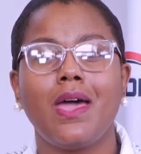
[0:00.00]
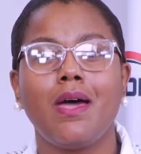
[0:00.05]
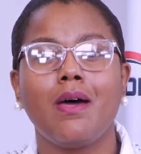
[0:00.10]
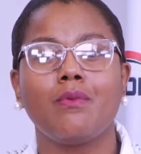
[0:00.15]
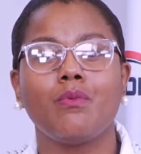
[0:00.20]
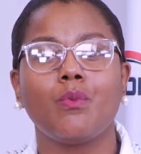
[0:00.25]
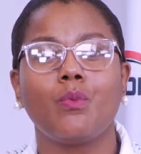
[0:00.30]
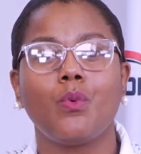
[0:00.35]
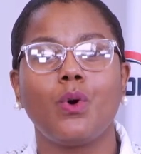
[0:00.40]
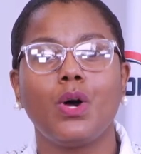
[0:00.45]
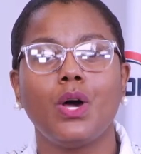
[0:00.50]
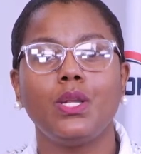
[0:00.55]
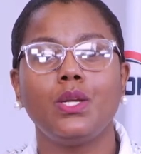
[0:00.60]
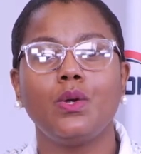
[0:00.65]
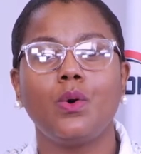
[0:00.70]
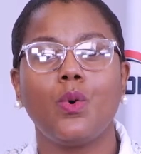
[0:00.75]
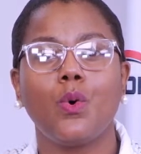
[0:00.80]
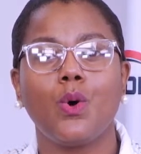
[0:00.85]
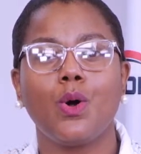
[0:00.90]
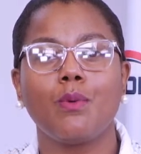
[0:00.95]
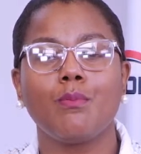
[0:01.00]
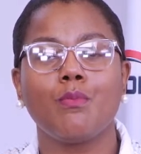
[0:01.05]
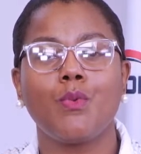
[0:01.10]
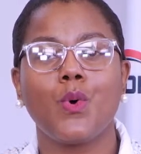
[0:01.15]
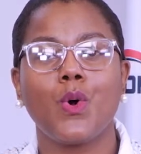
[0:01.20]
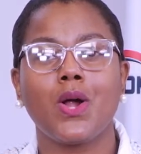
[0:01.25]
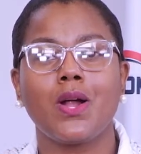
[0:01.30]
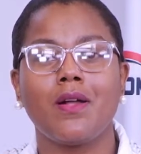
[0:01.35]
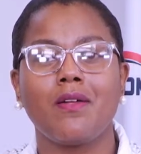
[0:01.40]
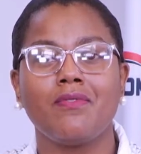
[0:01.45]
one or
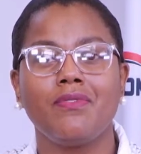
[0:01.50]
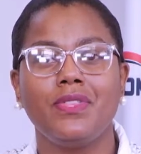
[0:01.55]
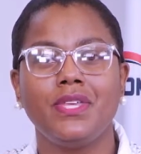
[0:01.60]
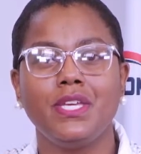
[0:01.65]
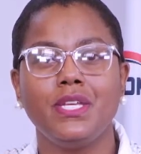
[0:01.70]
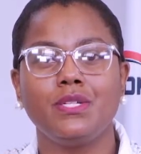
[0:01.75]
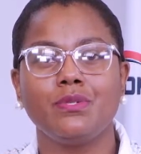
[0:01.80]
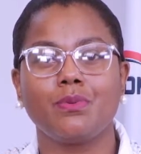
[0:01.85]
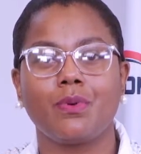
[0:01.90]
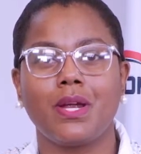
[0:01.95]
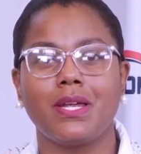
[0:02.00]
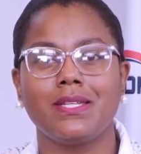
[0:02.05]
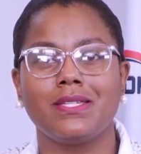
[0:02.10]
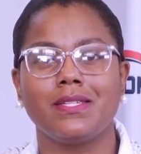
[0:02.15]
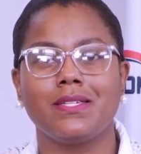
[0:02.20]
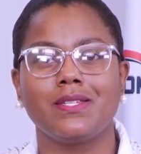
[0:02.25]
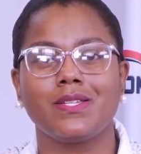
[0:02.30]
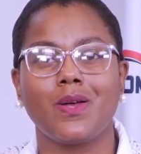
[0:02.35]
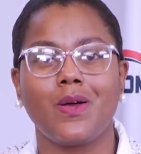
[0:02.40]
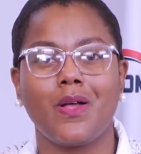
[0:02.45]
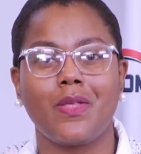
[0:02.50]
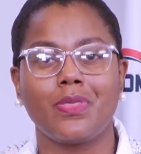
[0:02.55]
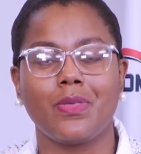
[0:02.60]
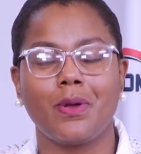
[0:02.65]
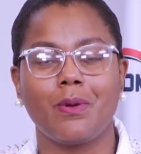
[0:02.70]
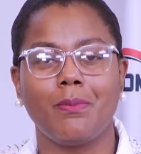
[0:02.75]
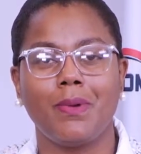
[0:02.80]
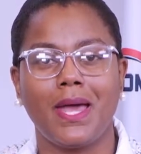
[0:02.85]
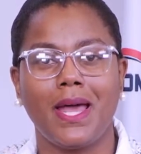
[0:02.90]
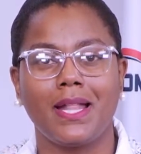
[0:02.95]
more of these races on their
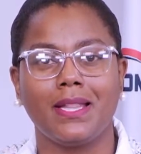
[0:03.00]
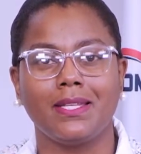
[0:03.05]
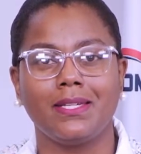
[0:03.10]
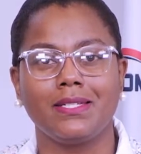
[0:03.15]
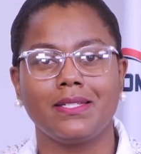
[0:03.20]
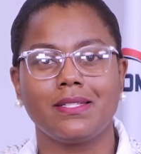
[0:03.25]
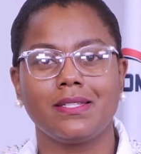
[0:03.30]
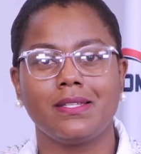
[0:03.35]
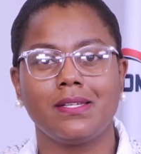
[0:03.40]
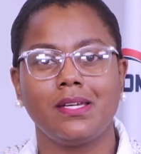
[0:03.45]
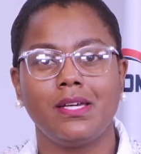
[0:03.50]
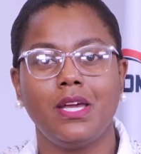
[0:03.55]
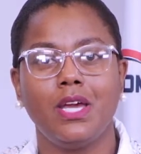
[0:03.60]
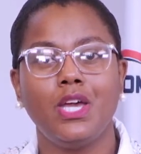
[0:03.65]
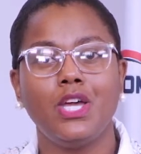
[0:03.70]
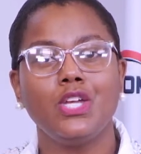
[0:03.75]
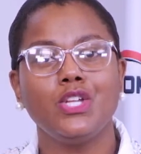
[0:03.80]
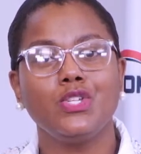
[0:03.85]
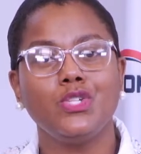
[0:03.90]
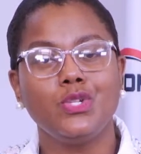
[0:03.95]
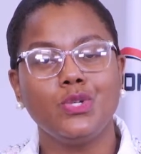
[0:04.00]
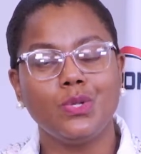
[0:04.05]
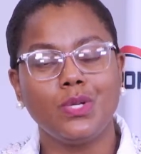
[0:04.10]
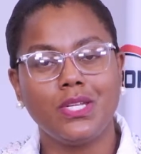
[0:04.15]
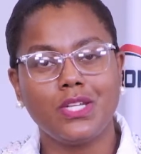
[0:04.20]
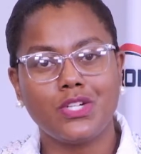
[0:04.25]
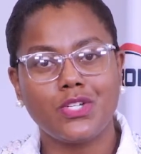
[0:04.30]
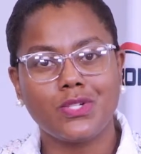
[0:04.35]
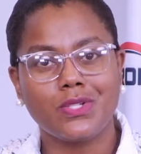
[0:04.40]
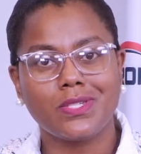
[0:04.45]
ballots:
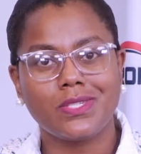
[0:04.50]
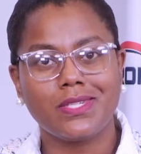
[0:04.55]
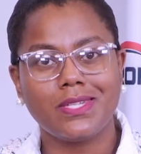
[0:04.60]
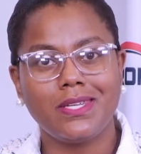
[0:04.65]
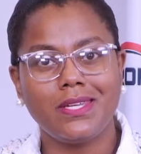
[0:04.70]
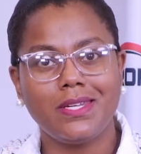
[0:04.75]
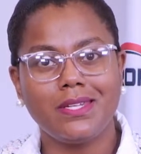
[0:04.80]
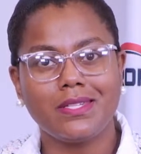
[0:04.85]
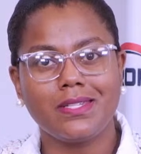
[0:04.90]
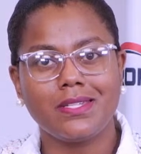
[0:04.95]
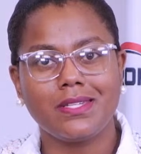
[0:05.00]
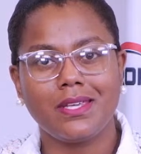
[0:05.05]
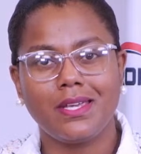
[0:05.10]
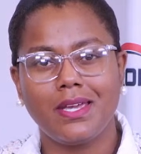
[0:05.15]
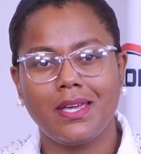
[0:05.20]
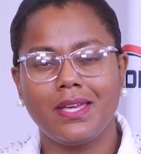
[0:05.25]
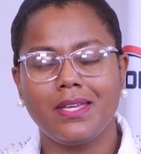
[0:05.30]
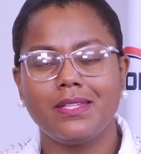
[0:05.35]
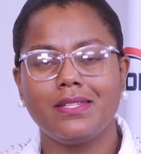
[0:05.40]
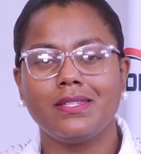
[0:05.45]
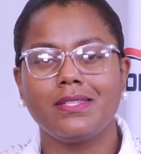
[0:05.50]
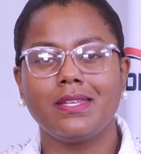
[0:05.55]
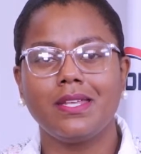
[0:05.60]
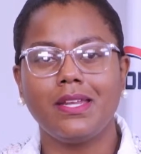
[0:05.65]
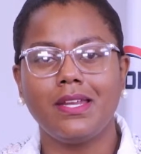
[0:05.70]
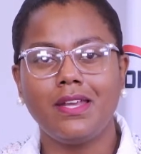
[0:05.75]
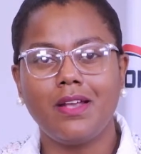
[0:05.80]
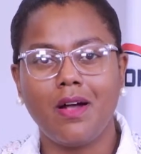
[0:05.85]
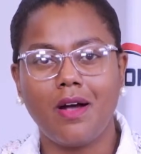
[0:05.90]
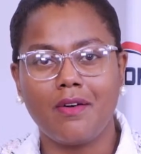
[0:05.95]
judicial seats,
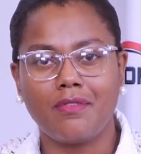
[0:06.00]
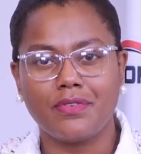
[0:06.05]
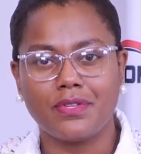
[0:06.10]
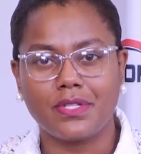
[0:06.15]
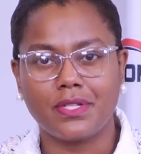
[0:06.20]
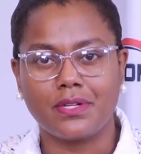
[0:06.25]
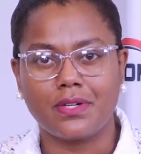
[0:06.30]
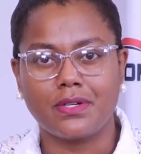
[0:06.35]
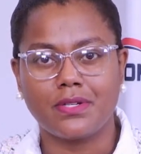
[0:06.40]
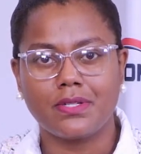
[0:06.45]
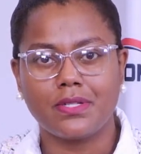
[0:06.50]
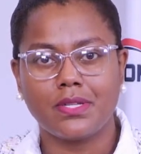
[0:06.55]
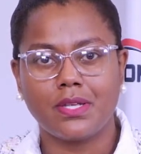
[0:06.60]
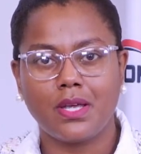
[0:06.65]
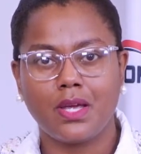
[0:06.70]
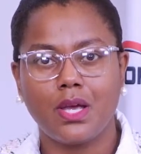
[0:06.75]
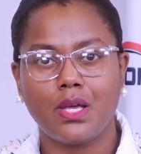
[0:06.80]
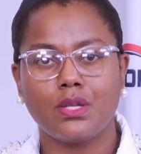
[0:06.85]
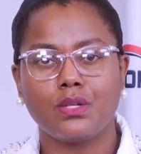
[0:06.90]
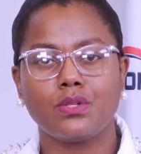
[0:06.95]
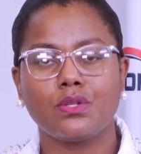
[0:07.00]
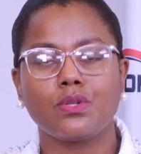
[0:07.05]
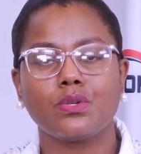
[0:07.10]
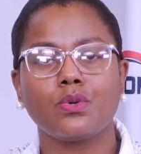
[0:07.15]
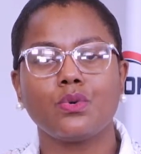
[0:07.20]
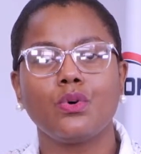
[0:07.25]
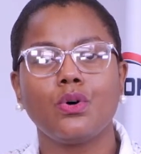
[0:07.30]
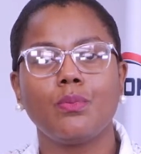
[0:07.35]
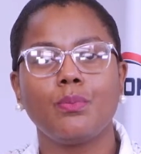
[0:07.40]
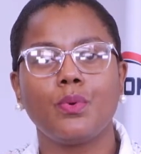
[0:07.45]
city officers,
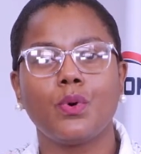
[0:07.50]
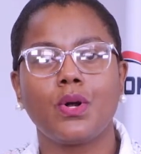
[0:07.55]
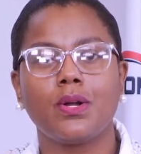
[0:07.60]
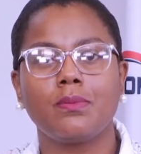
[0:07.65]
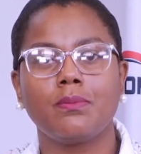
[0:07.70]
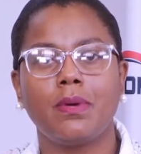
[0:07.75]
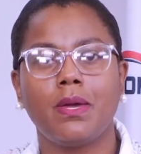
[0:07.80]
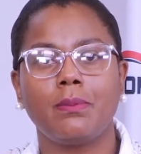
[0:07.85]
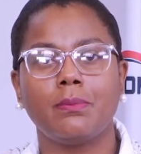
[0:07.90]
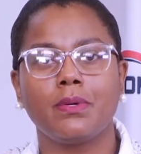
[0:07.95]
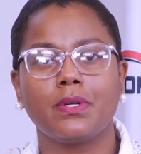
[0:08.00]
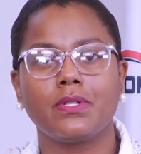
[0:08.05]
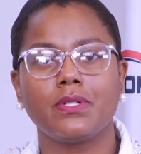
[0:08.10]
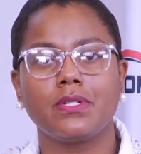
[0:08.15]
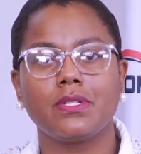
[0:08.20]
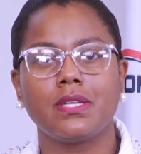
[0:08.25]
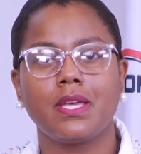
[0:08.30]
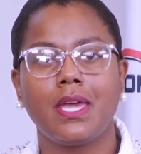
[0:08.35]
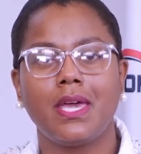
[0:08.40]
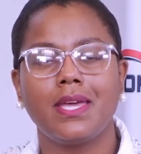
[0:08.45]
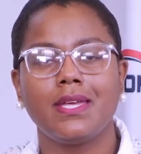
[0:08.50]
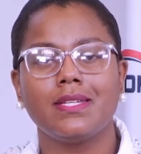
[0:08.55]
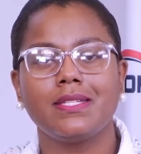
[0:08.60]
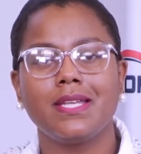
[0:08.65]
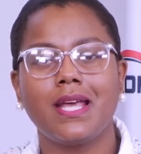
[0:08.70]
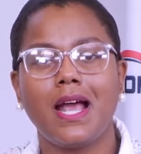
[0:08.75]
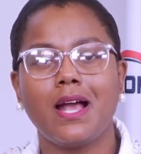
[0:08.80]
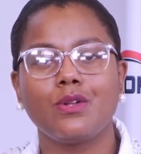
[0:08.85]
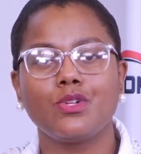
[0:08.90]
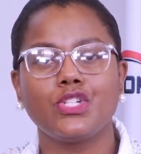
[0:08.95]
school board members,
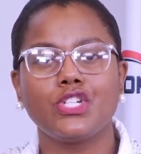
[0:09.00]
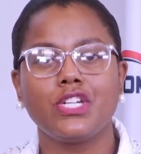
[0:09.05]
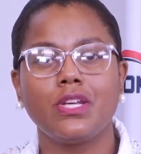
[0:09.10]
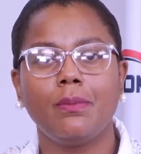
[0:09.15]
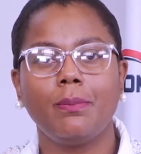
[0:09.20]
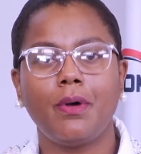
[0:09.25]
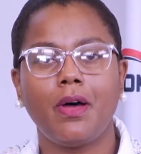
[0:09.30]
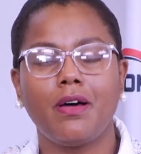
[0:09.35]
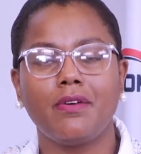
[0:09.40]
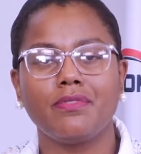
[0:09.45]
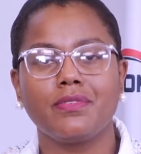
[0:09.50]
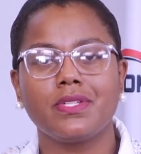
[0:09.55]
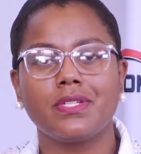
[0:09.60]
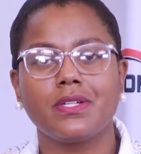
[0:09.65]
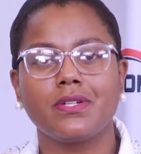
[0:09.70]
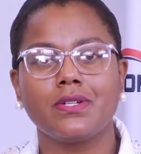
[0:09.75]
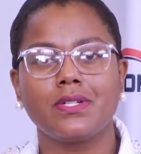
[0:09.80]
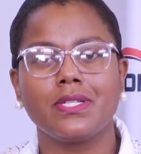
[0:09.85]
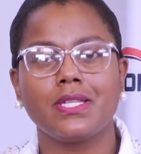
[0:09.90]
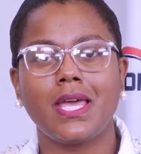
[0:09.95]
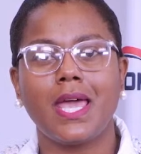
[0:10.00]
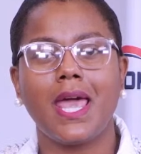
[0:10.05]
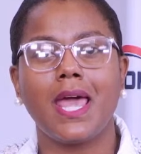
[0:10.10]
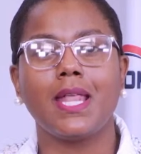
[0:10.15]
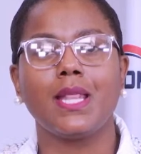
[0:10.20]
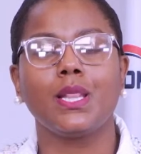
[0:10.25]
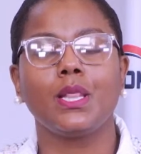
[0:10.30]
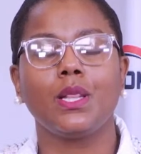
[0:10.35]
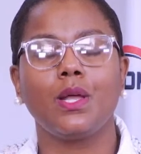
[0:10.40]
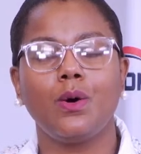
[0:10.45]
township officers,
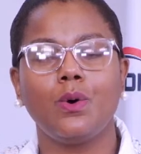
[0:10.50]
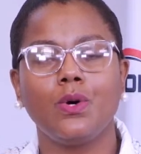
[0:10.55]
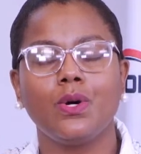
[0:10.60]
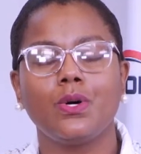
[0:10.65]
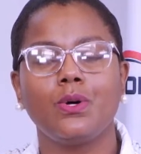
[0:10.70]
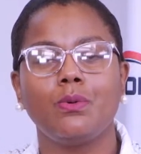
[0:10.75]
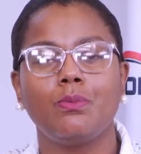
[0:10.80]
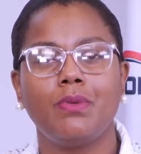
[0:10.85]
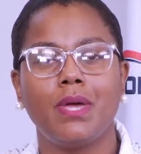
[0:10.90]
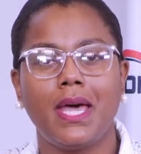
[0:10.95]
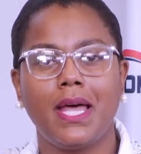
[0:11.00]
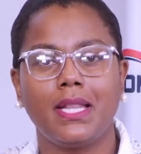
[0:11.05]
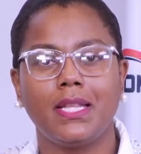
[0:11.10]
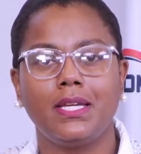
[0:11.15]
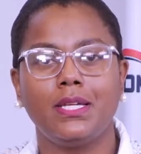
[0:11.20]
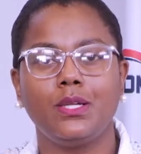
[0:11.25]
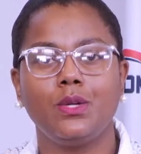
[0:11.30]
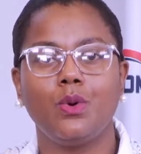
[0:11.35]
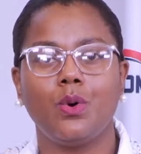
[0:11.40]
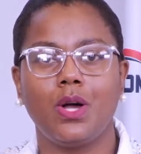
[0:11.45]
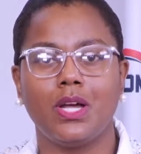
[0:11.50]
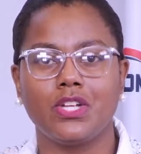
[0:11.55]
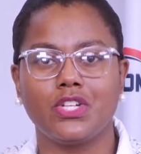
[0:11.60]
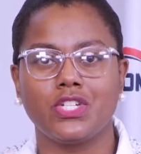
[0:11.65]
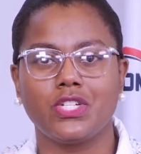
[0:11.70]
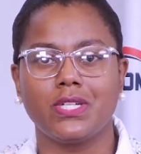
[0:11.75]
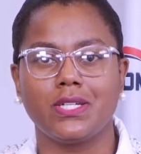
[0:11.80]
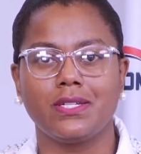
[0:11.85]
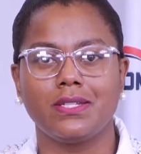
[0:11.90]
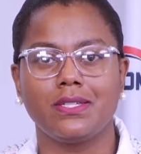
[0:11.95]
and local ballot
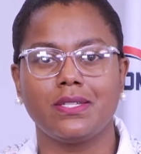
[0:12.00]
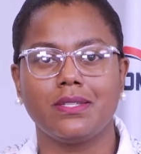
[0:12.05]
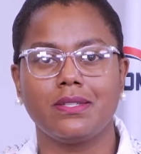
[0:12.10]
questions.